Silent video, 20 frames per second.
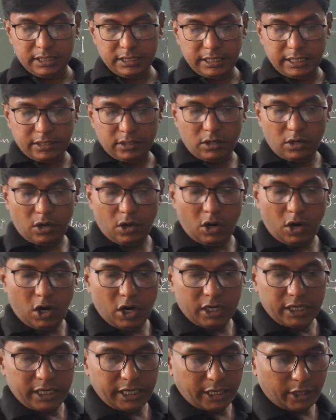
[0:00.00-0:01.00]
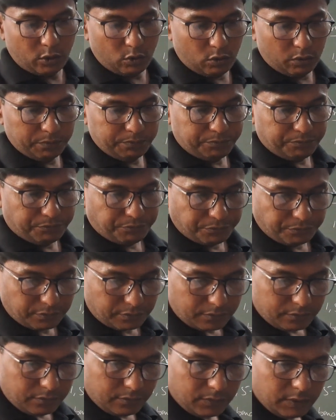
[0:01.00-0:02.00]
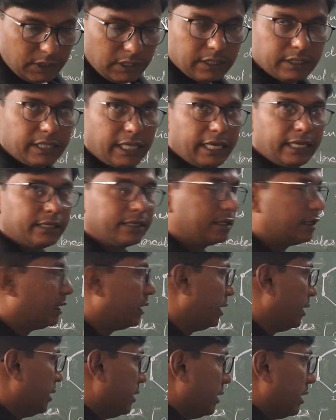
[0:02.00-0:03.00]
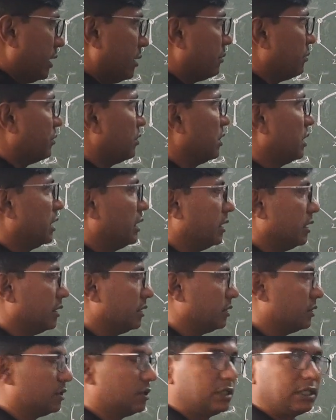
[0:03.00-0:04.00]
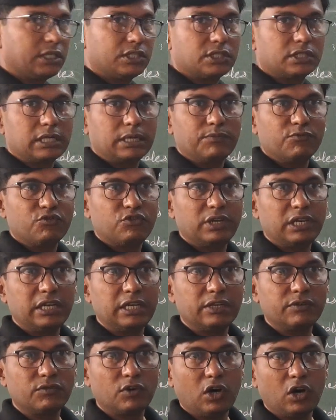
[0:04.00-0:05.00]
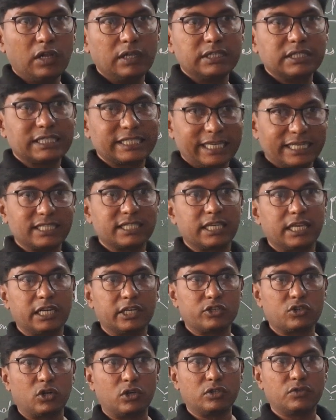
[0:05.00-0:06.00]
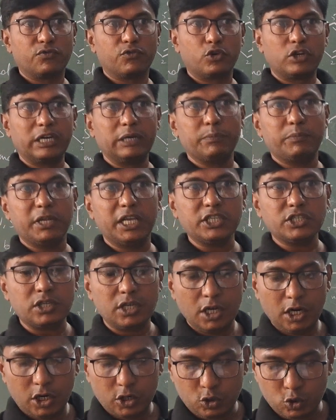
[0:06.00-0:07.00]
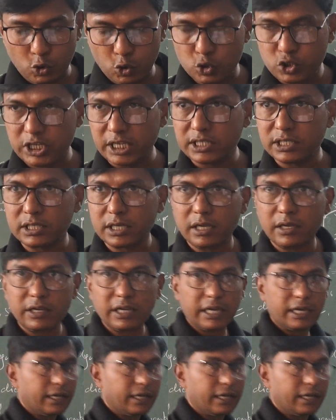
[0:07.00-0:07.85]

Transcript: is an odd arrow, then the system will involve 6 electrons. 4n plus 2 system.